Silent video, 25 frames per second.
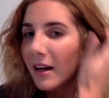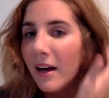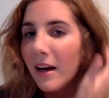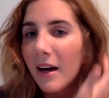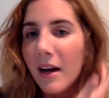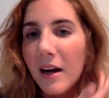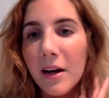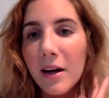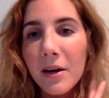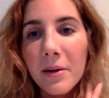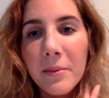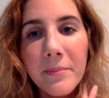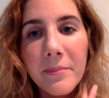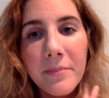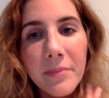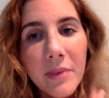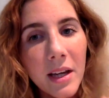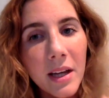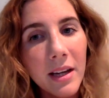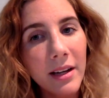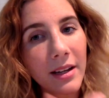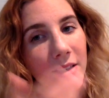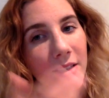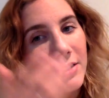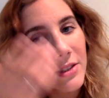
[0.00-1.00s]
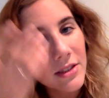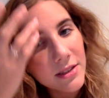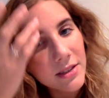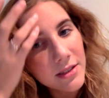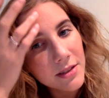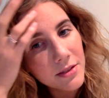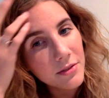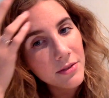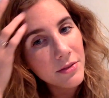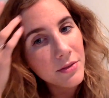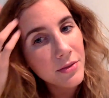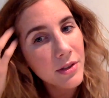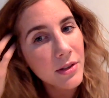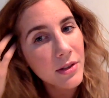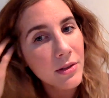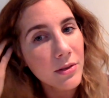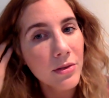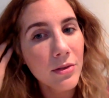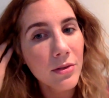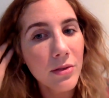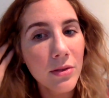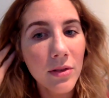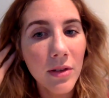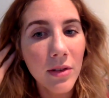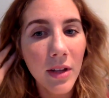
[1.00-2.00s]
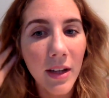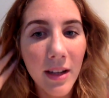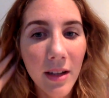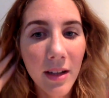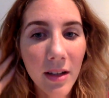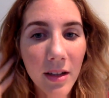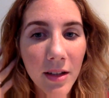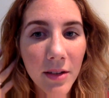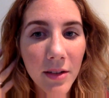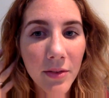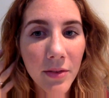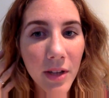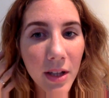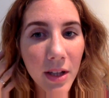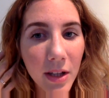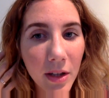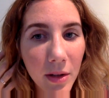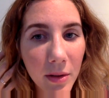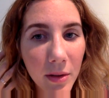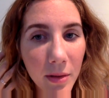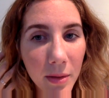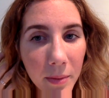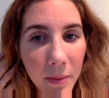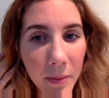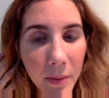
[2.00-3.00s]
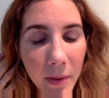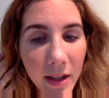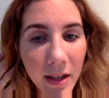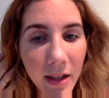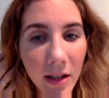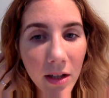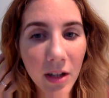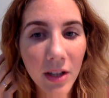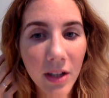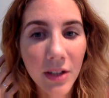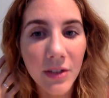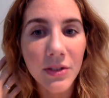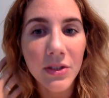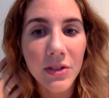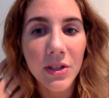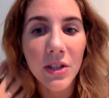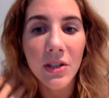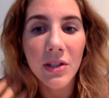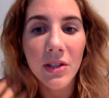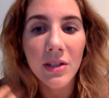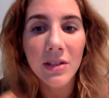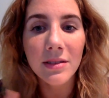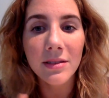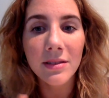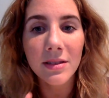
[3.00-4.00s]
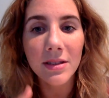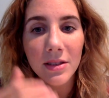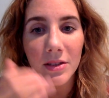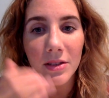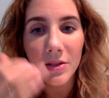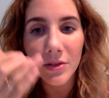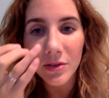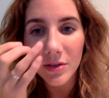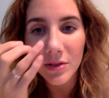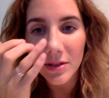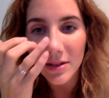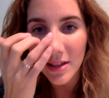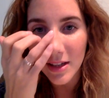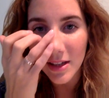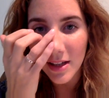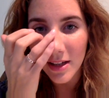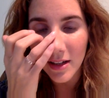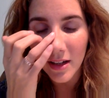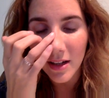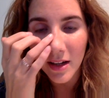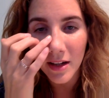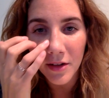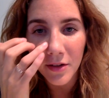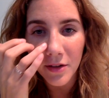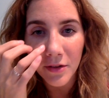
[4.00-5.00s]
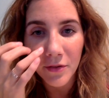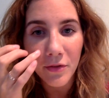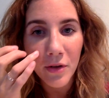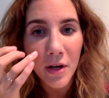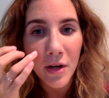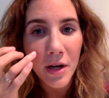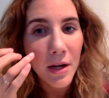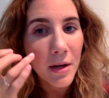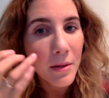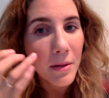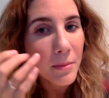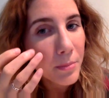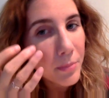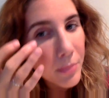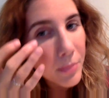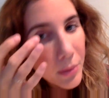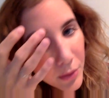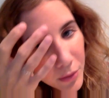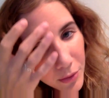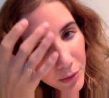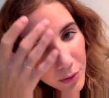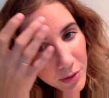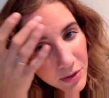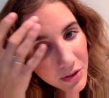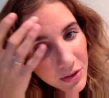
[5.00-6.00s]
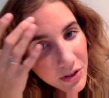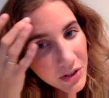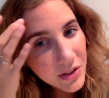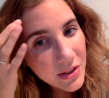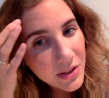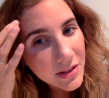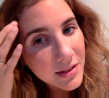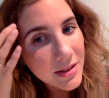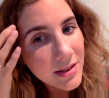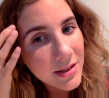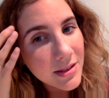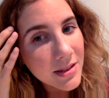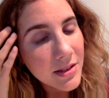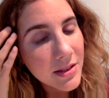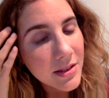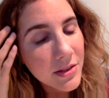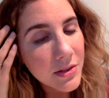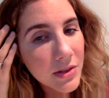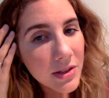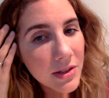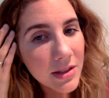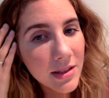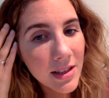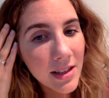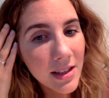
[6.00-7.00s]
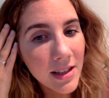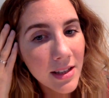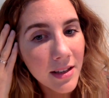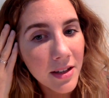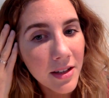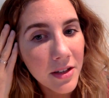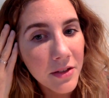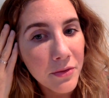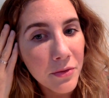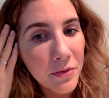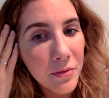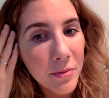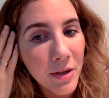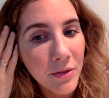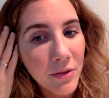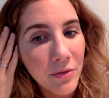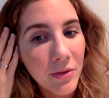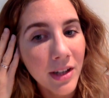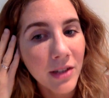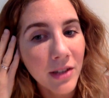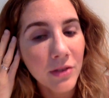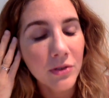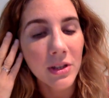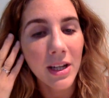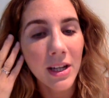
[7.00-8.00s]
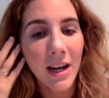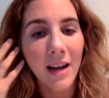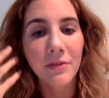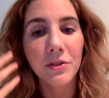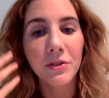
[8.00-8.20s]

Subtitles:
And I just feel like if I go up quite close, so you can still see kind of pores, you can still see kind of all my freckles. I have